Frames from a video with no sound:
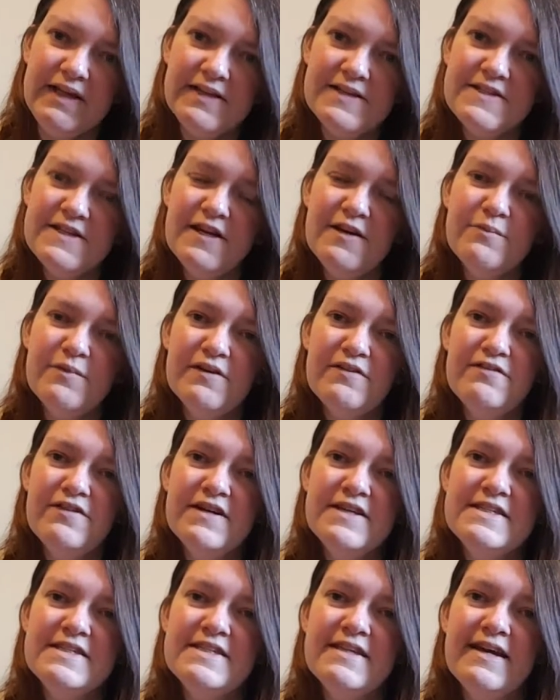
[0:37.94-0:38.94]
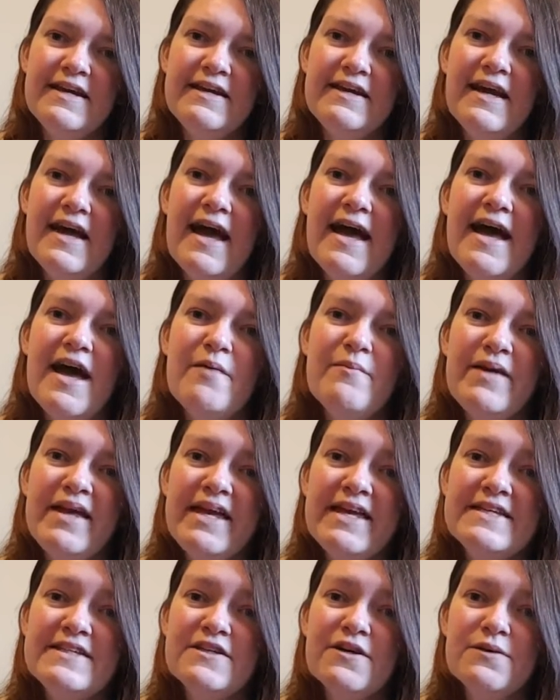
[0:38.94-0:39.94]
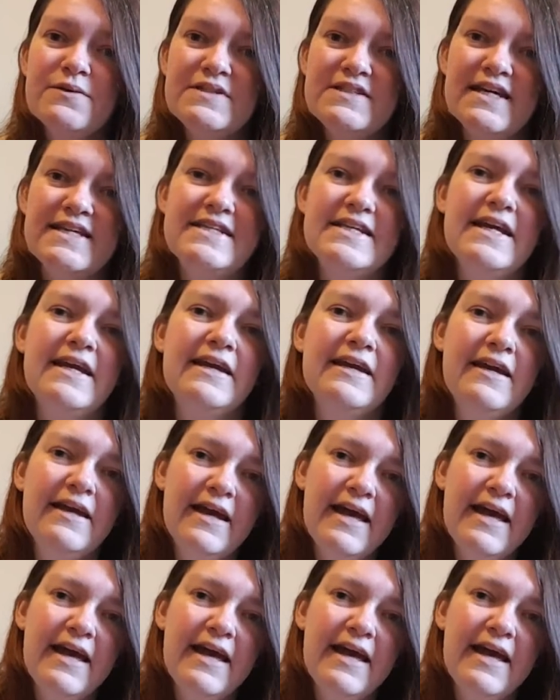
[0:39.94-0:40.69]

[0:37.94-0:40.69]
So my first thing is goal setting,